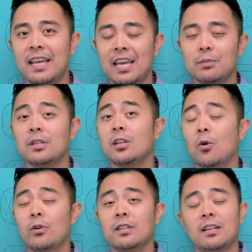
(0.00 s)
can be
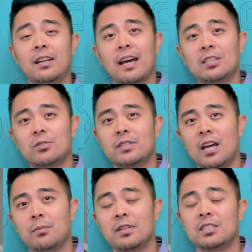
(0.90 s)
lower than a natural
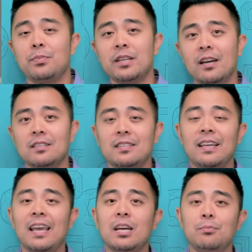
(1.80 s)
diamond is because
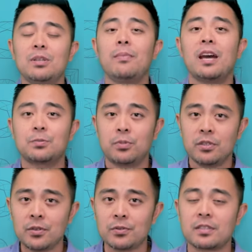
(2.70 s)
it can be mass
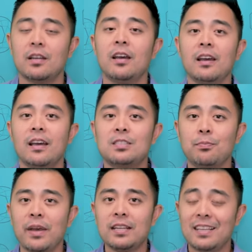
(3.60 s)
produced. It's
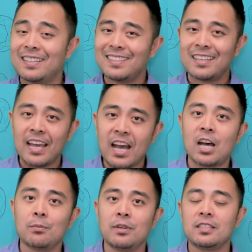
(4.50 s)
made in a
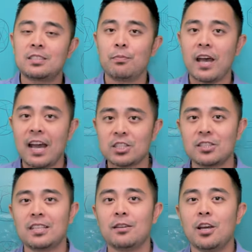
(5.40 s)
lab. It's
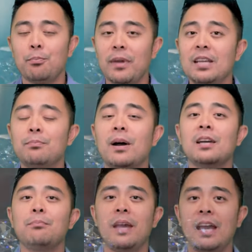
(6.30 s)
actually made
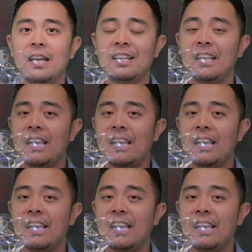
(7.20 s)
by man. And